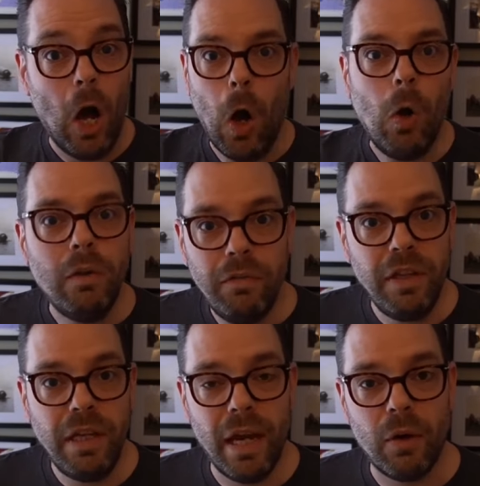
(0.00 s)
all of
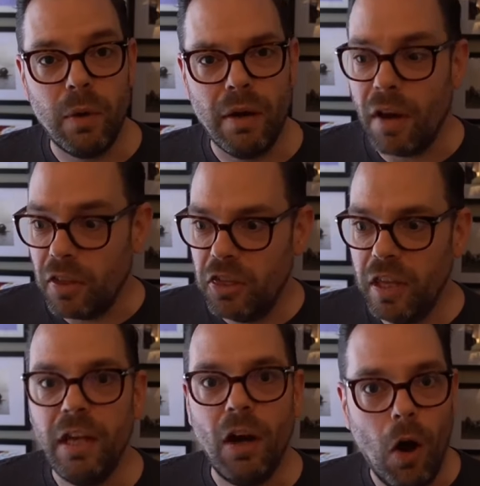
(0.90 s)
the aircraft, I
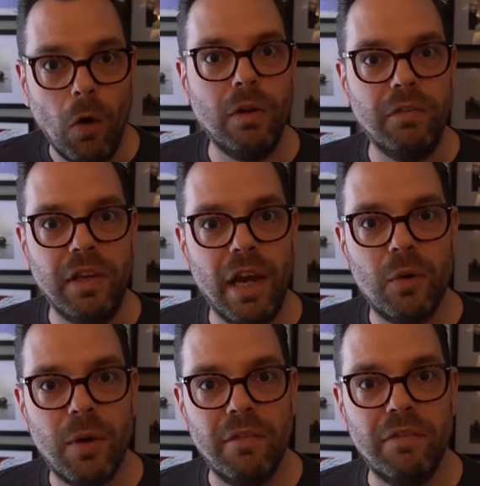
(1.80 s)
think all of the
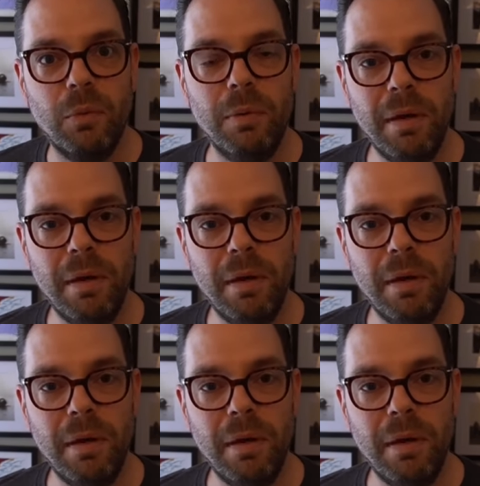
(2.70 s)
aircraft that we